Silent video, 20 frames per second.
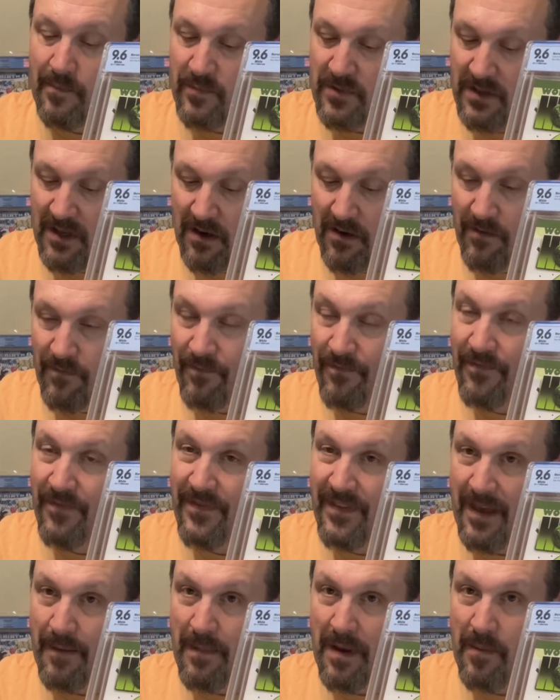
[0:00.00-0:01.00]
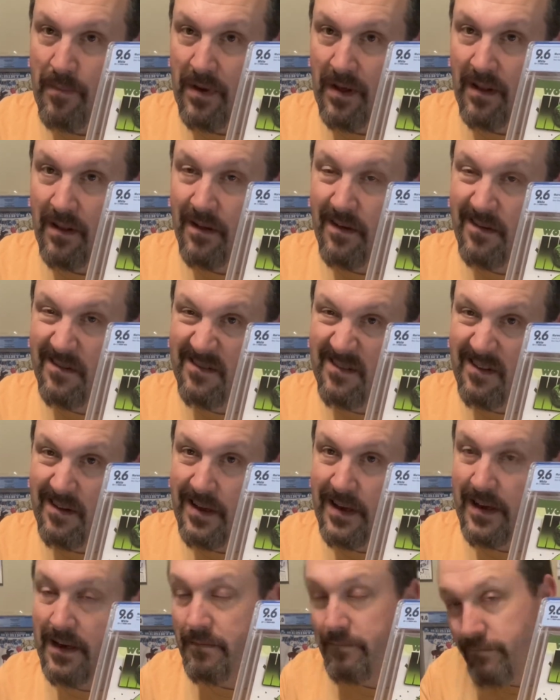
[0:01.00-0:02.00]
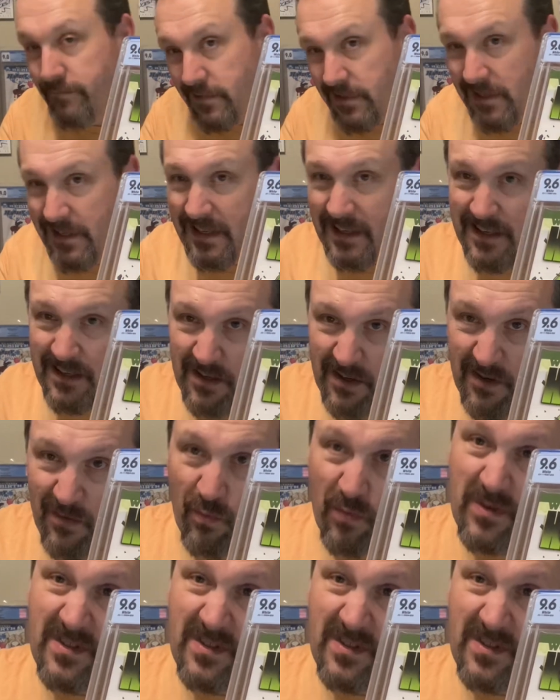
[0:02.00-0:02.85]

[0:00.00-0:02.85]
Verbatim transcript: So that may be a little delayed. Eh, we'll